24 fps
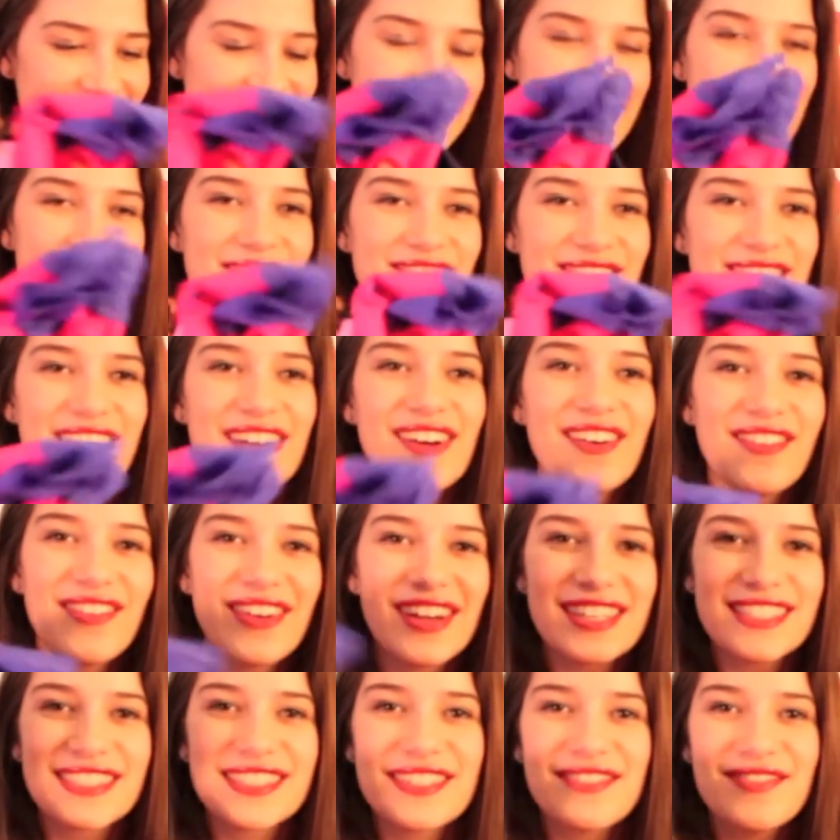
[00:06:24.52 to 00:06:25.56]
time to go
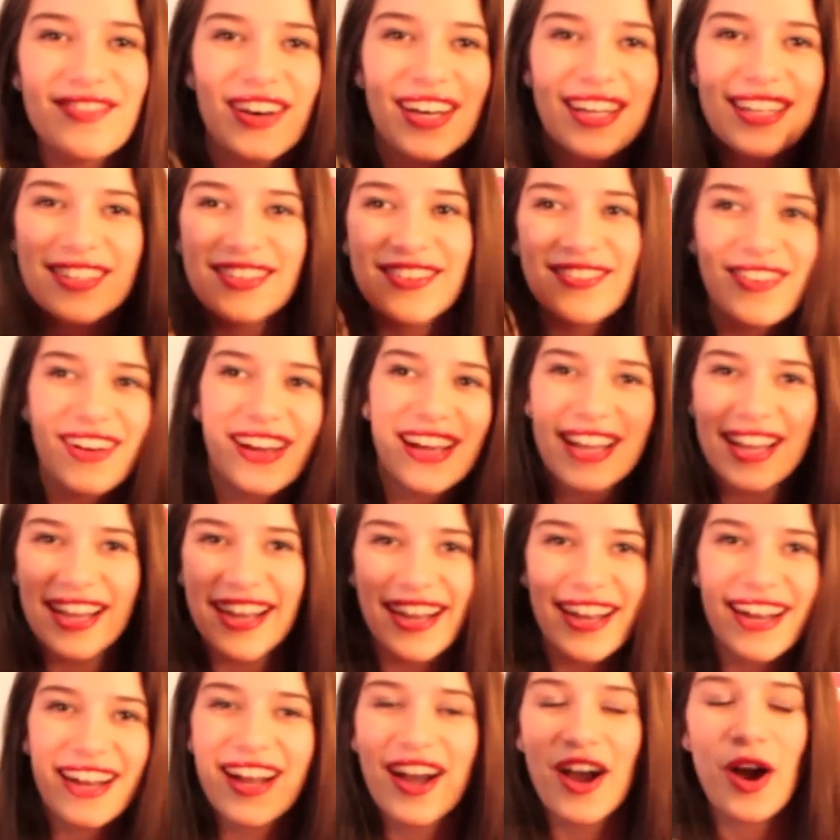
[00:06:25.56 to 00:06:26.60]
wear some
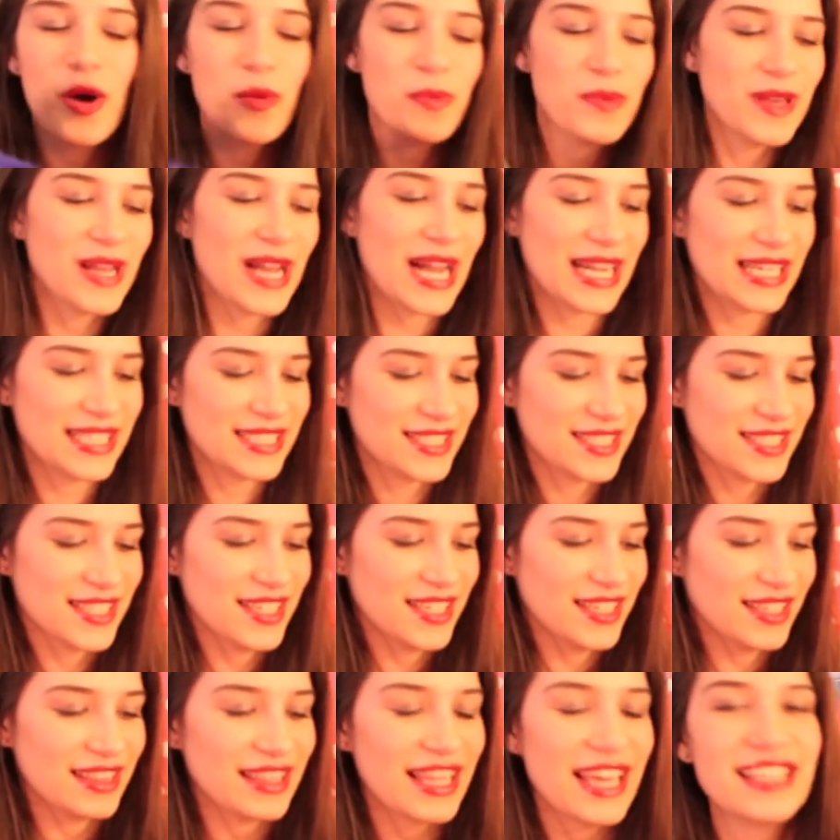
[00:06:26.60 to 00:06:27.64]
underwear. Hope you guys
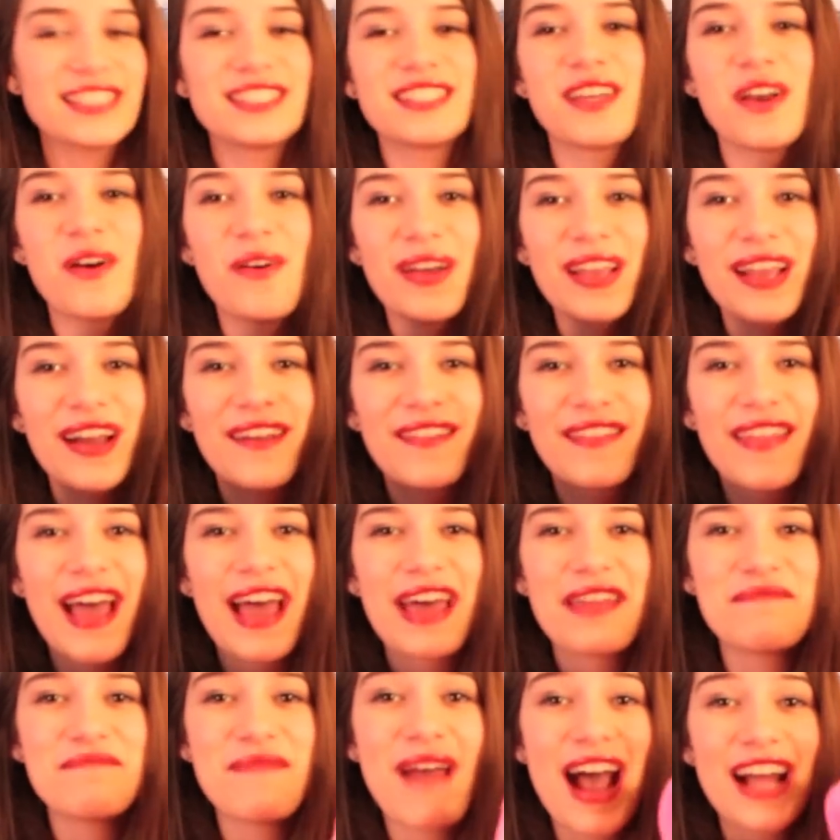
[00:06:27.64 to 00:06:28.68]
liked going on
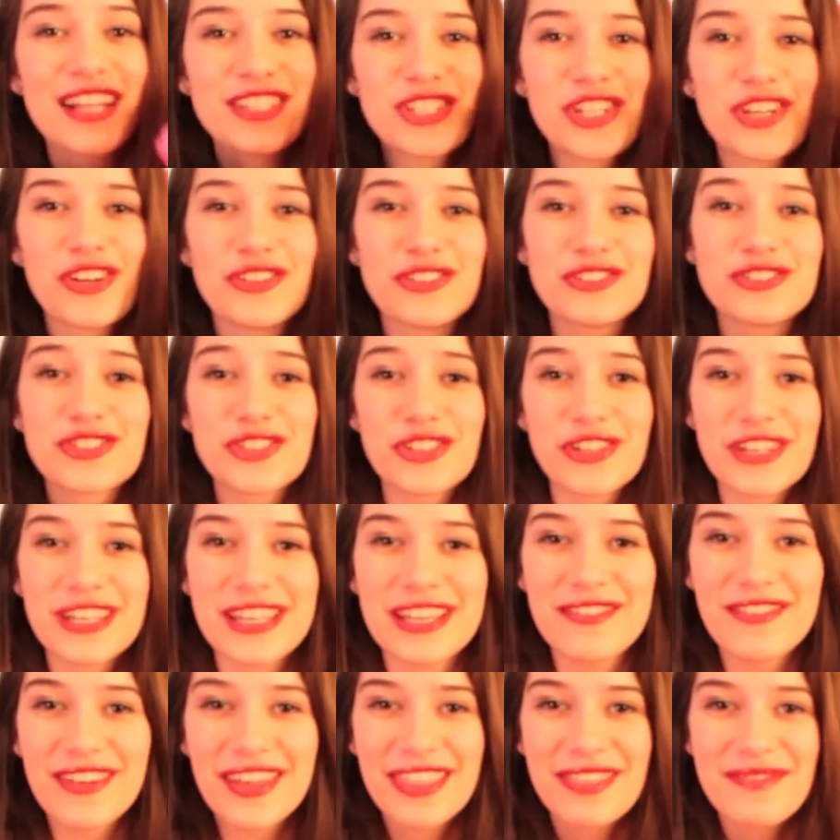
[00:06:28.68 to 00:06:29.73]
that magical
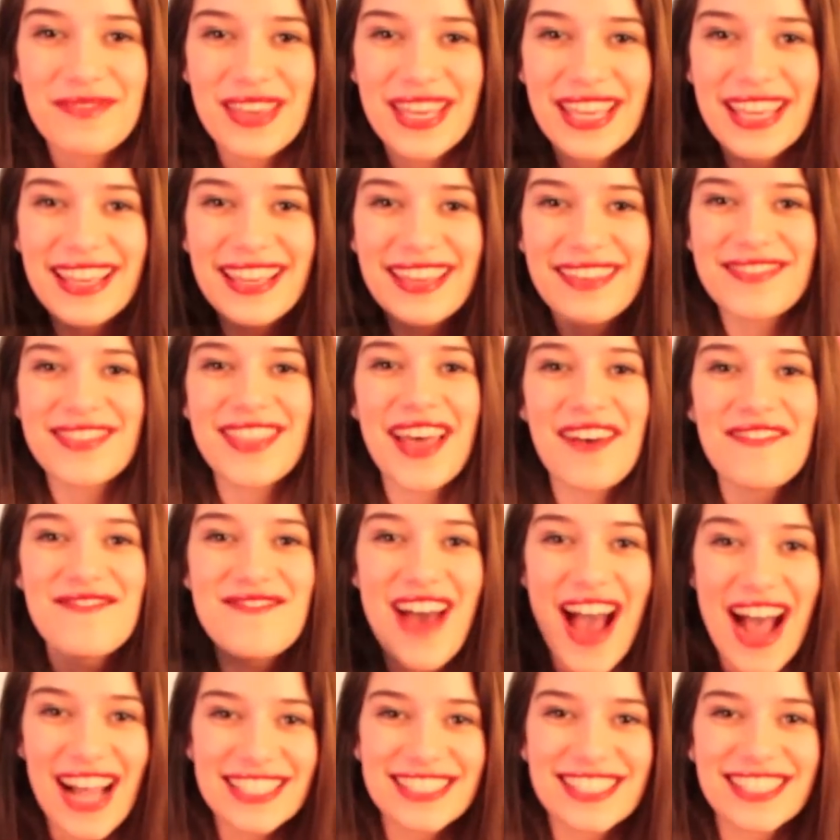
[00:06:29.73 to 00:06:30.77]
journey with me, that
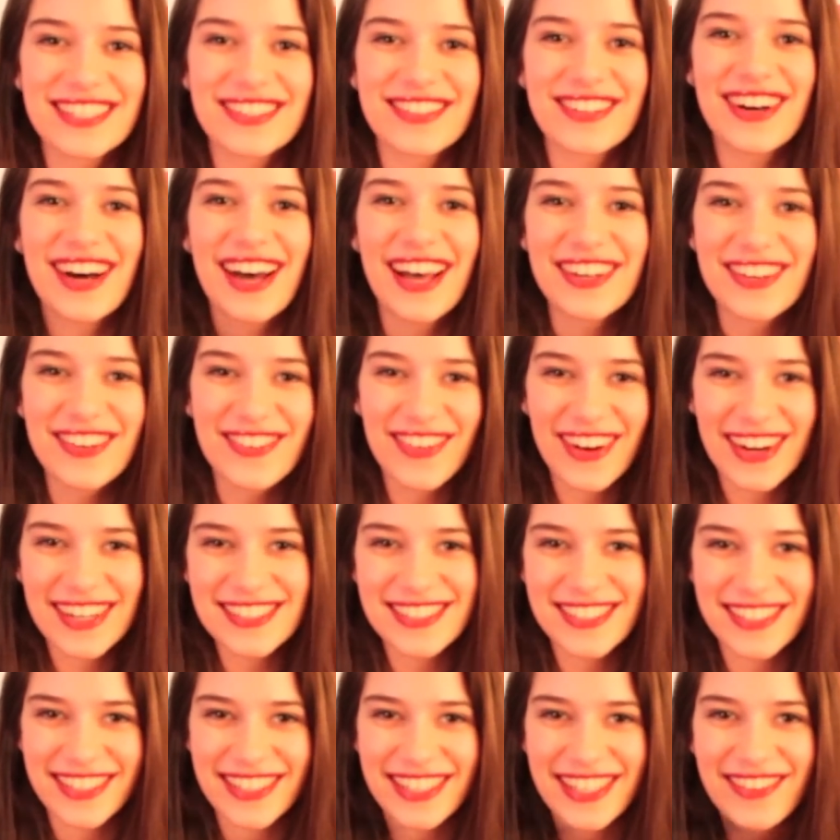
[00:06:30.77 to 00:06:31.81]
magical underwear
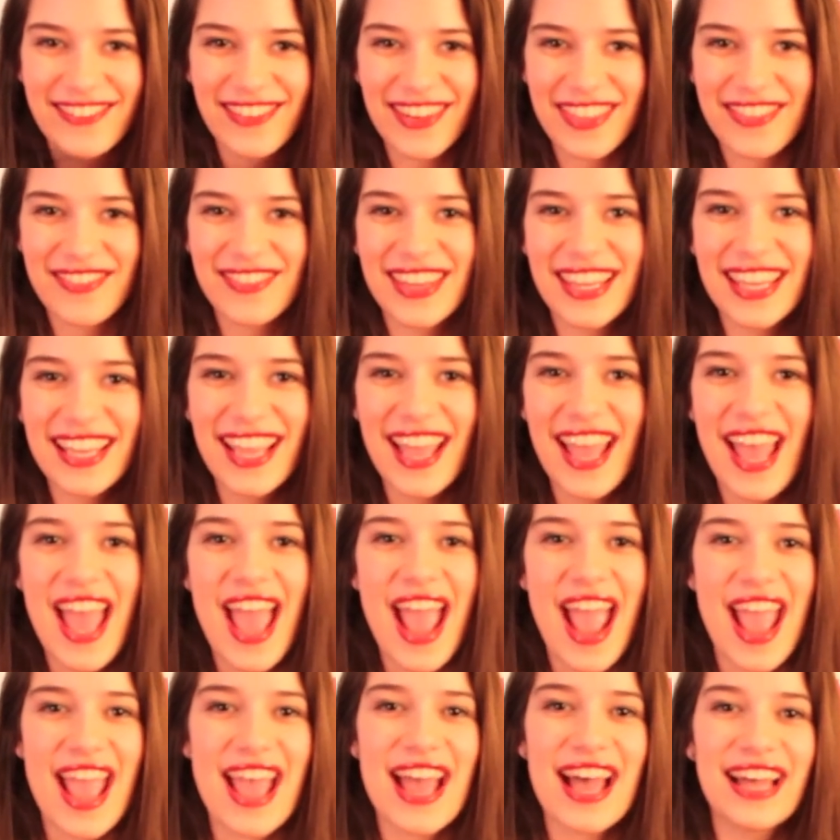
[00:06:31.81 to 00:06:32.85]
journey with me,
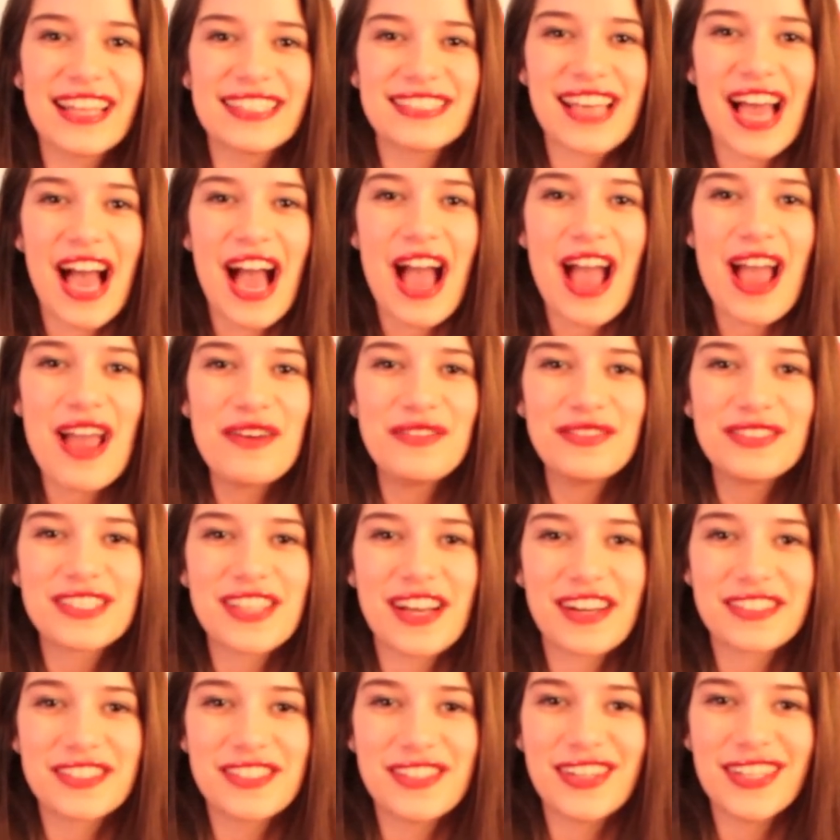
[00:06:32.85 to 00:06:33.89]
and I will
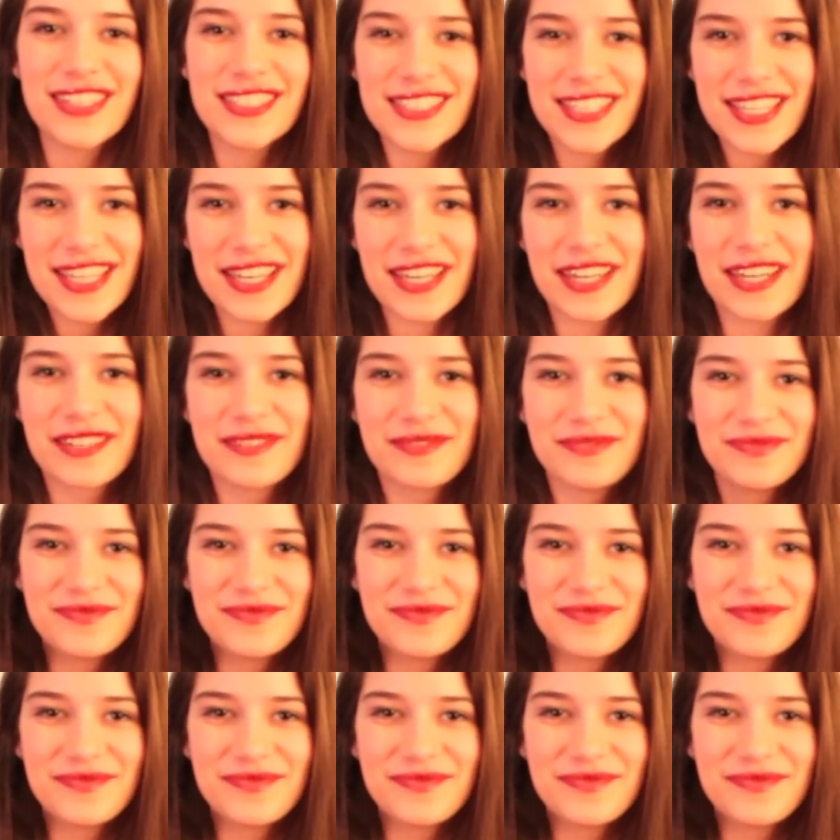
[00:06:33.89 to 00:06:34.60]
talk to you guys later.